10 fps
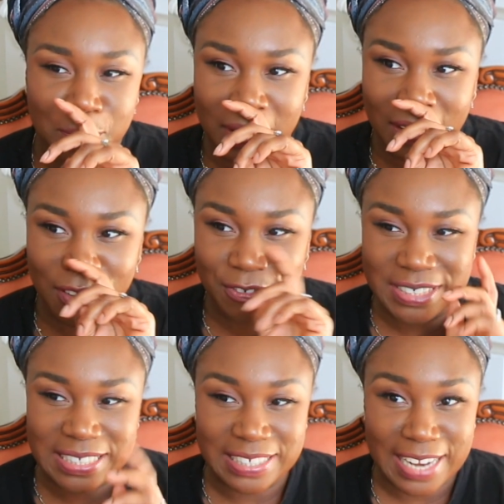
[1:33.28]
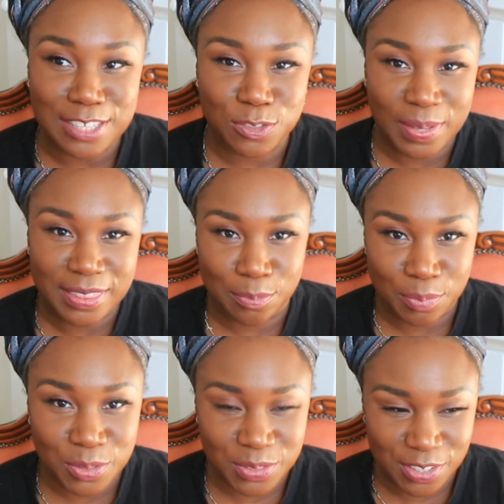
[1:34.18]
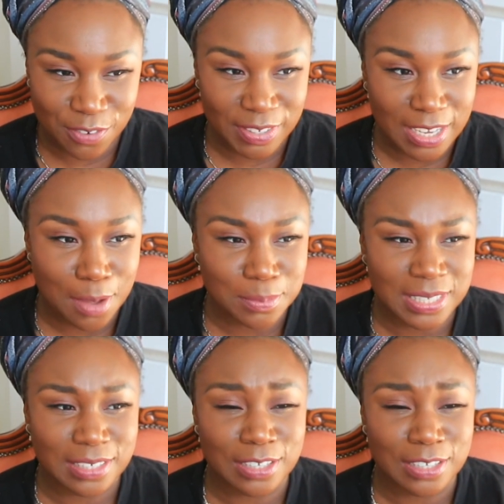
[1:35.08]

But obviously that's when the beauty of it comes out.